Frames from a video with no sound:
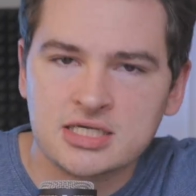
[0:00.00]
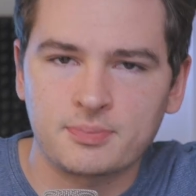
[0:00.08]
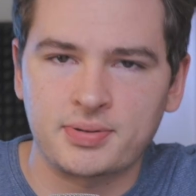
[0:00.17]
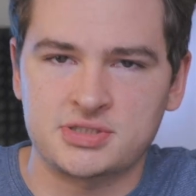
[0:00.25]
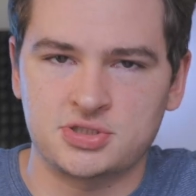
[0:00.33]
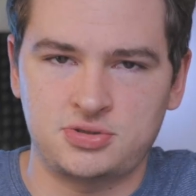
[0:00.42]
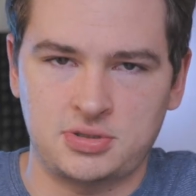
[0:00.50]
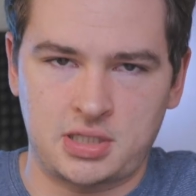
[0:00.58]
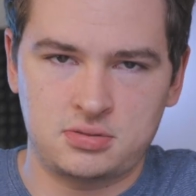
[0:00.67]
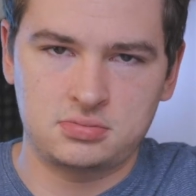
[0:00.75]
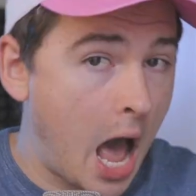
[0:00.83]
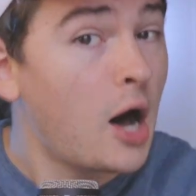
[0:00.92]
a compressor
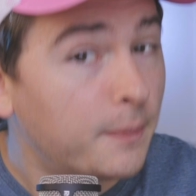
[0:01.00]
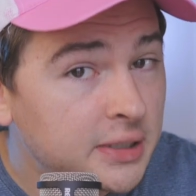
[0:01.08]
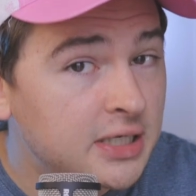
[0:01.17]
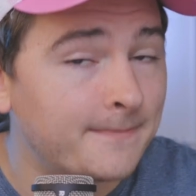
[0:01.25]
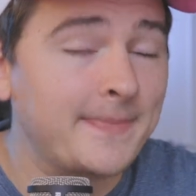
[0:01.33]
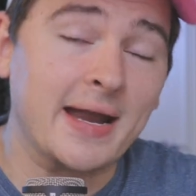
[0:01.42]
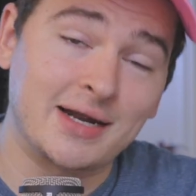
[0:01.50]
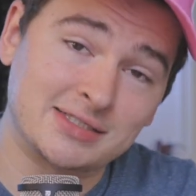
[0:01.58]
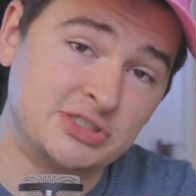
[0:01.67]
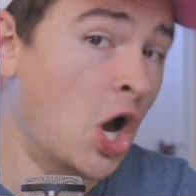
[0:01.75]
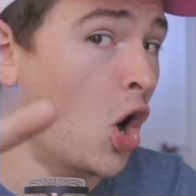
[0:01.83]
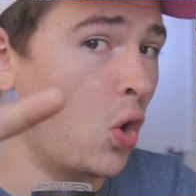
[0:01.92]
shootout. I'll be
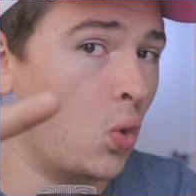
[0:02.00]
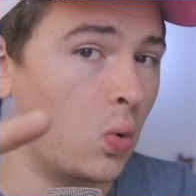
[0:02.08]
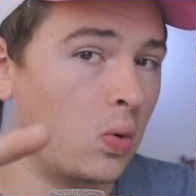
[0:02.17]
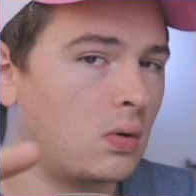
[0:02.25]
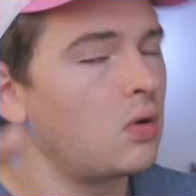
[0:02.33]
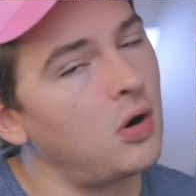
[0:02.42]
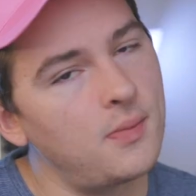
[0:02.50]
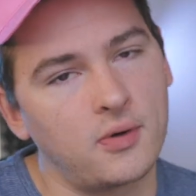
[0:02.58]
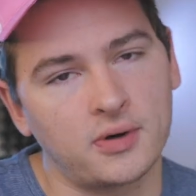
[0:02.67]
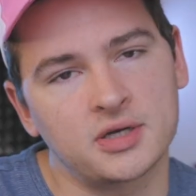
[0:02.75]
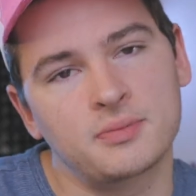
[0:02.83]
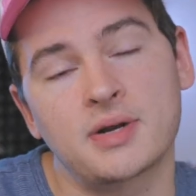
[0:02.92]
comparing two or
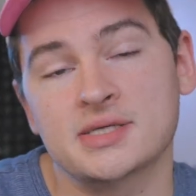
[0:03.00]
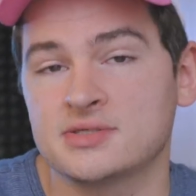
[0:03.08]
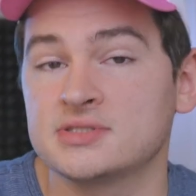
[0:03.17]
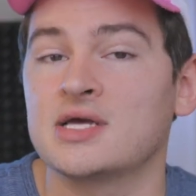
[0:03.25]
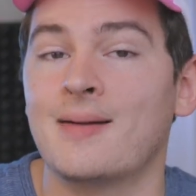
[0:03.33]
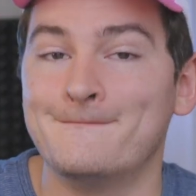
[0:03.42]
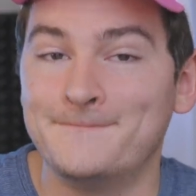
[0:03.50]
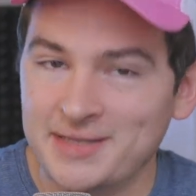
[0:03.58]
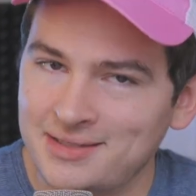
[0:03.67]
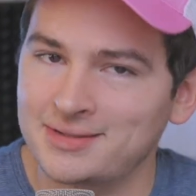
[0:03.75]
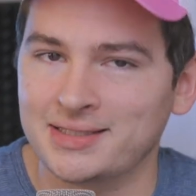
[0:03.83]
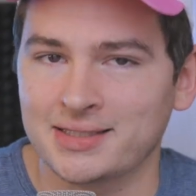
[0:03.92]
more compressors'
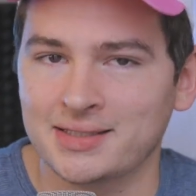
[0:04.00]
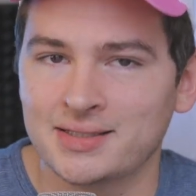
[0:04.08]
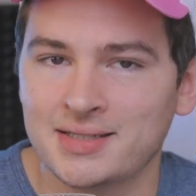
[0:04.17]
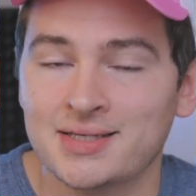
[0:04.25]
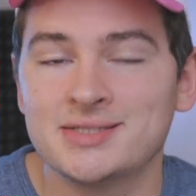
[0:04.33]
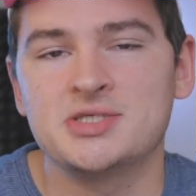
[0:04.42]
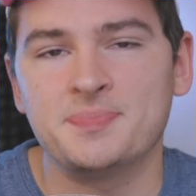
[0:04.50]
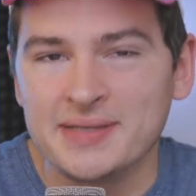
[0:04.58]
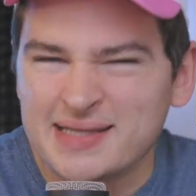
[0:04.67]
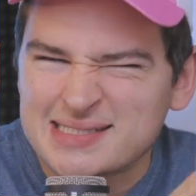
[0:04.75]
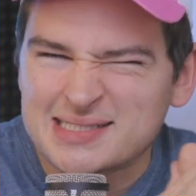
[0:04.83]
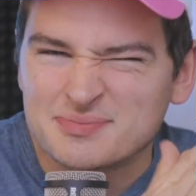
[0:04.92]
ability to
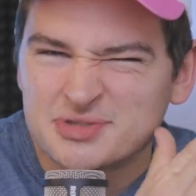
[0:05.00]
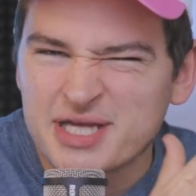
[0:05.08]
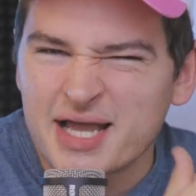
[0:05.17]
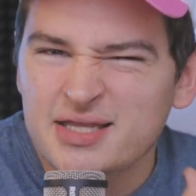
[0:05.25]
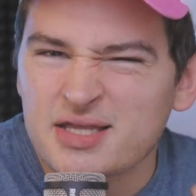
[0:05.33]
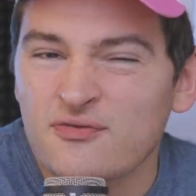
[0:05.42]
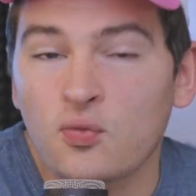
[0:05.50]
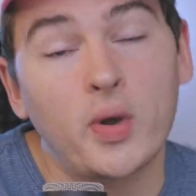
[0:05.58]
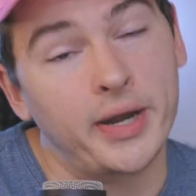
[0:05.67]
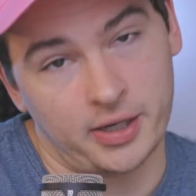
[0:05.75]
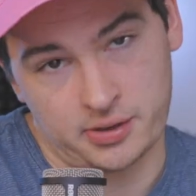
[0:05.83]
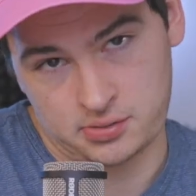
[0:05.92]
be the subjective
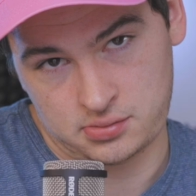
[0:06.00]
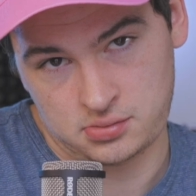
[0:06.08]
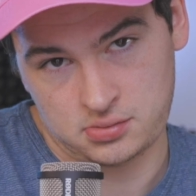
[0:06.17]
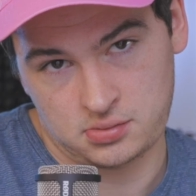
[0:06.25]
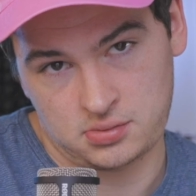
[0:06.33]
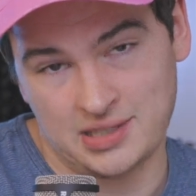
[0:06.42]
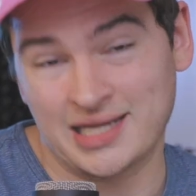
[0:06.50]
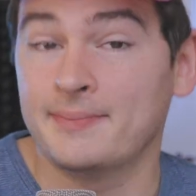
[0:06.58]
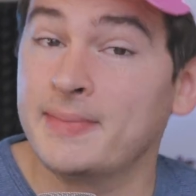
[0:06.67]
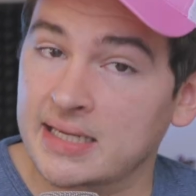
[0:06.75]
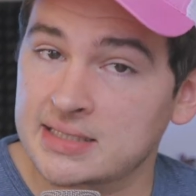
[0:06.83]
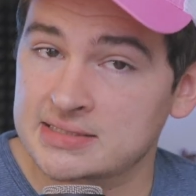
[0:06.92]
winner in a
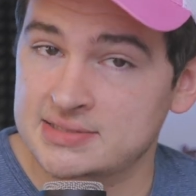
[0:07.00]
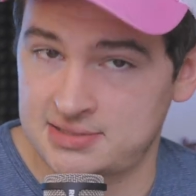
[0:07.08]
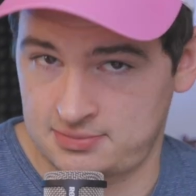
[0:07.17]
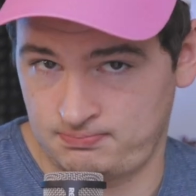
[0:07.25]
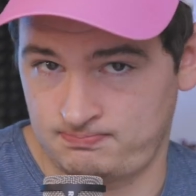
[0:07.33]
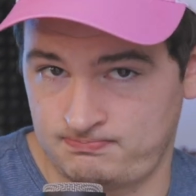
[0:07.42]
mix.